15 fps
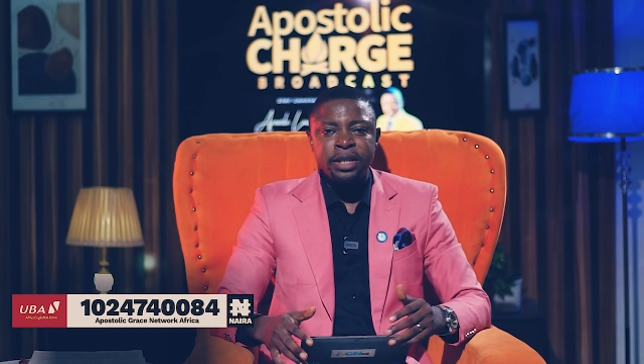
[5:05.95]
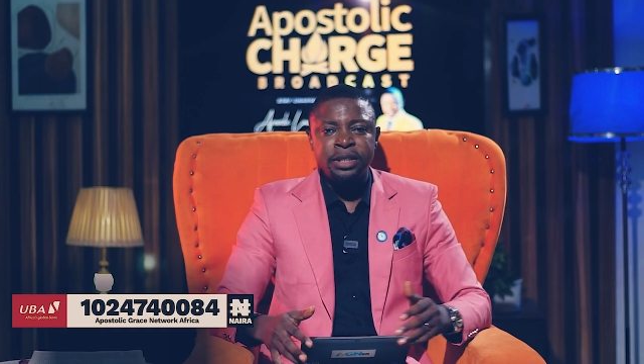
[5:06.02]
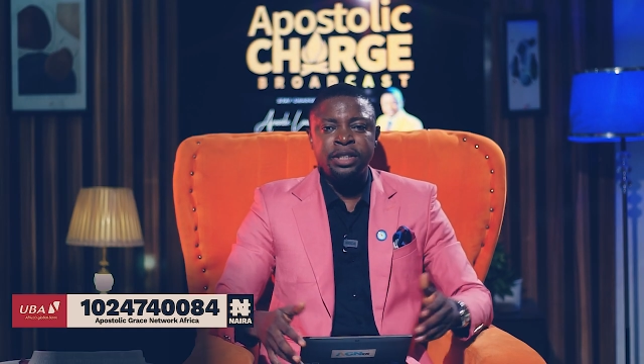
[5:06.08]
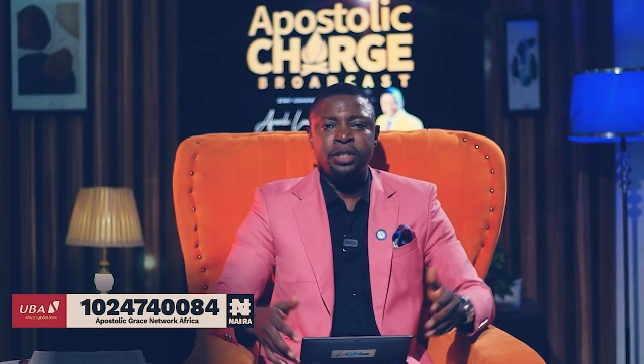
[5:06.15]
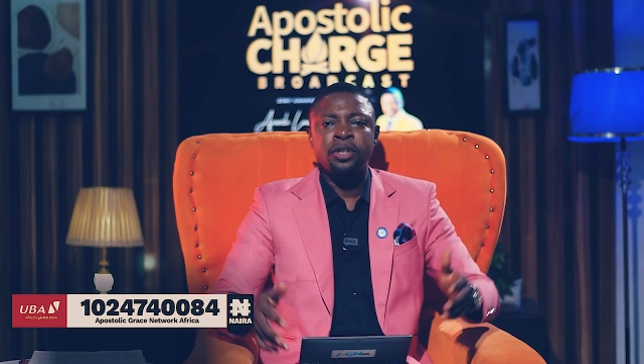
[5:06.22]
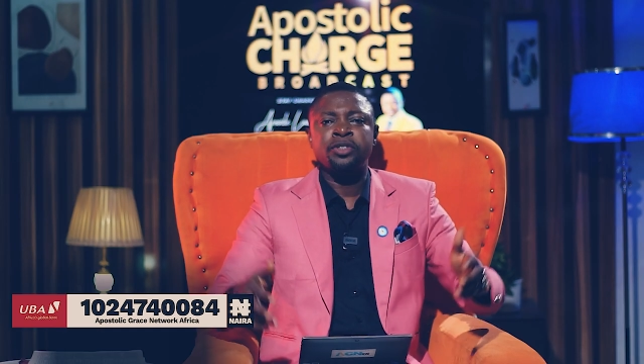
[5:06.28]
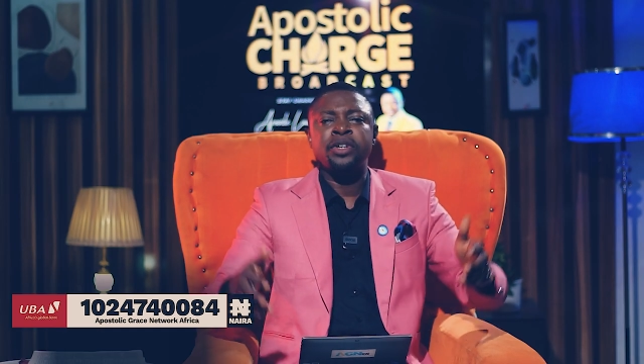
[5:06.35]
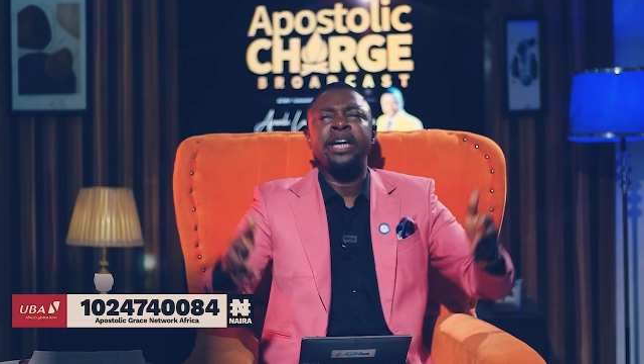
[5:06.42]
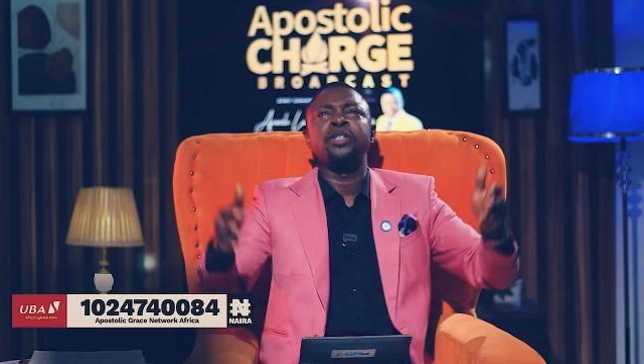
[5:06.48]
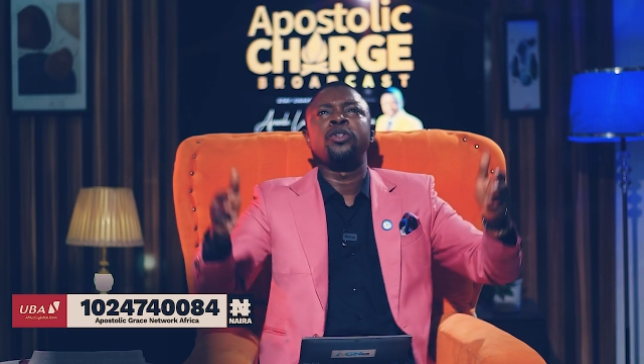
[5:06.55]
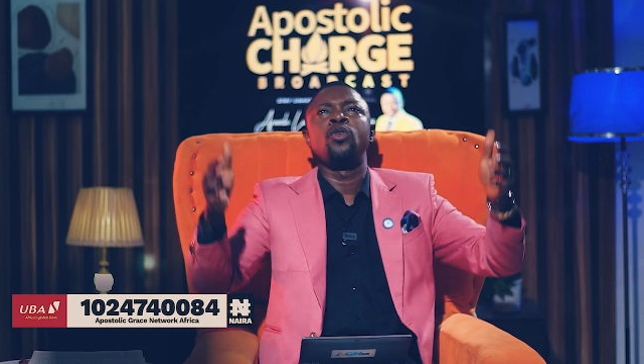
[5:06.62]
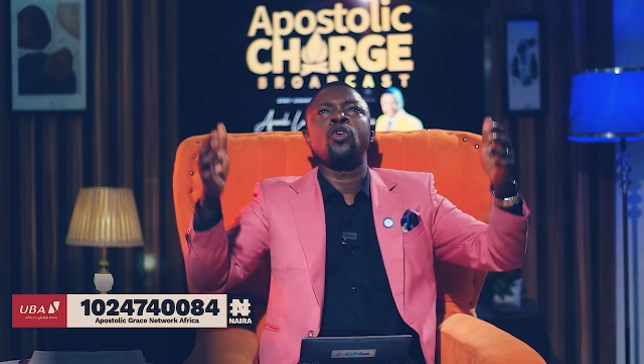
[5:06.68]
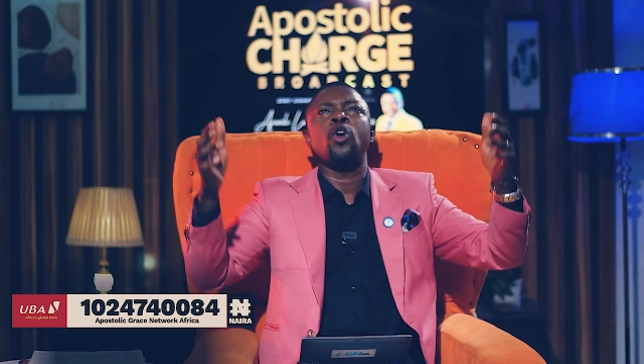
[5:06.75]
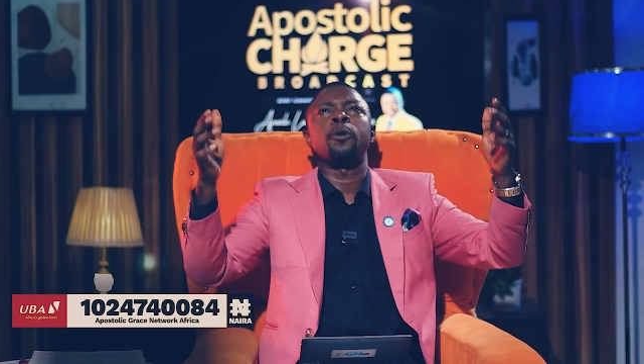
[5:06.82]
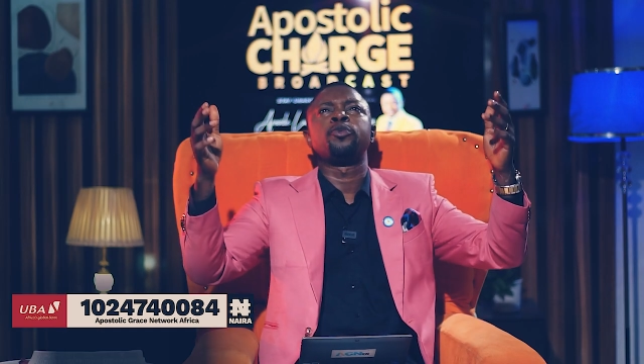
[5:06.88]
Jesus Christ
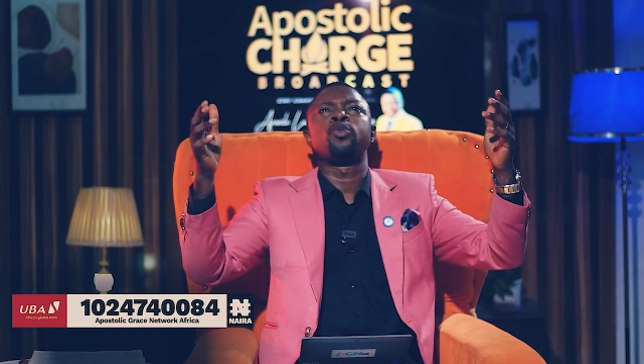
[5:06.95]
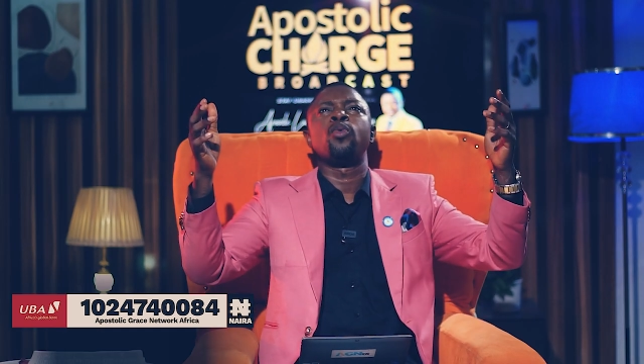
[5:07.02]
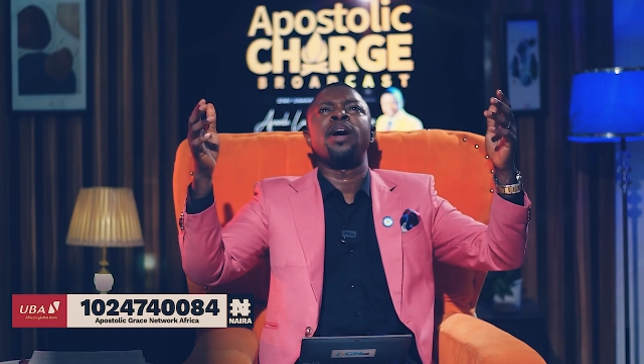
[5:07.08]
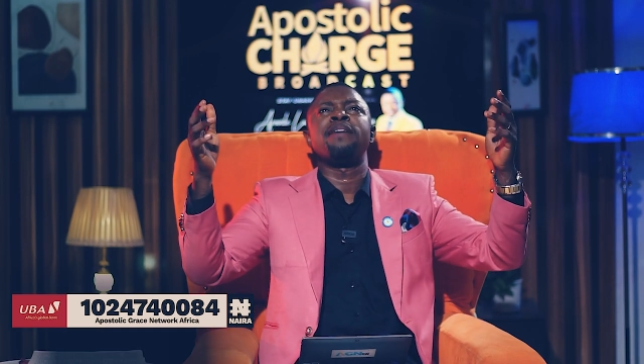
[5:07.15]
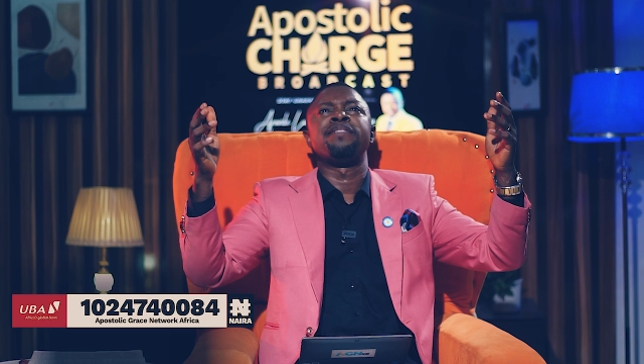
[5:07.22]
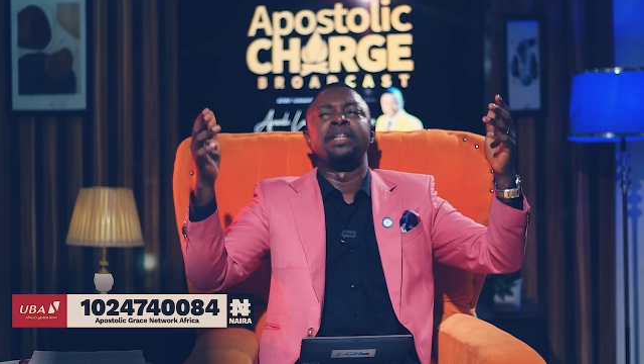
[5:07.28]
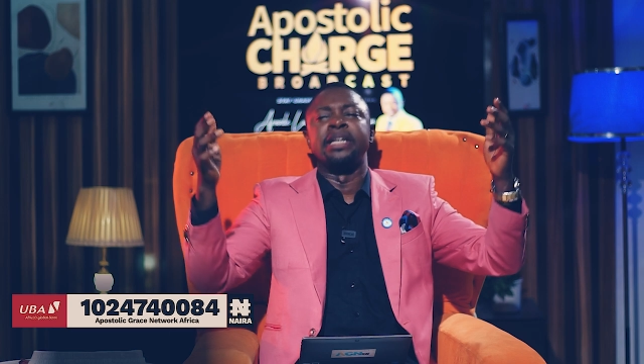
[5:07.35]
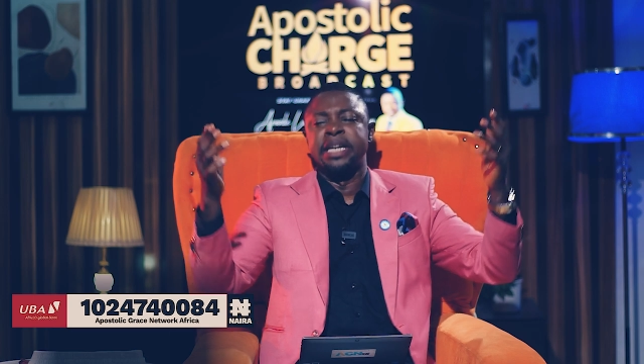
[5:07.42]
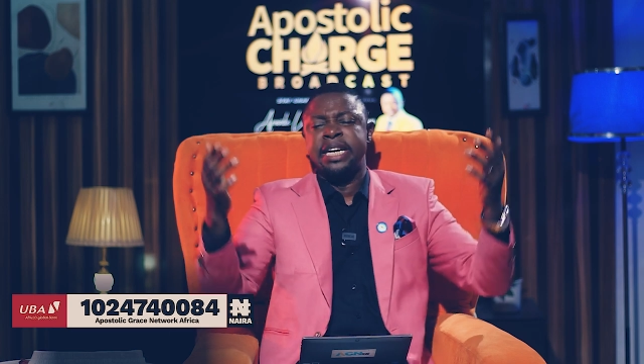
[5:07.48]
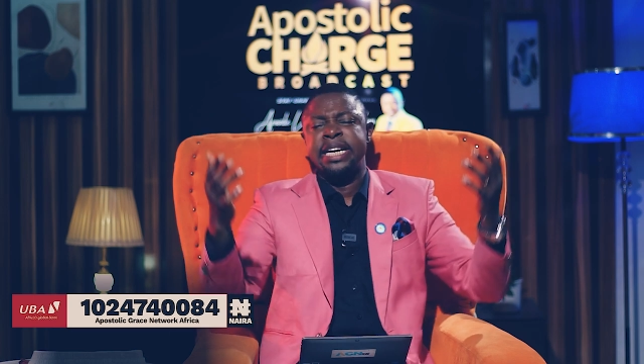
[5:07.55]
looked up to heaven.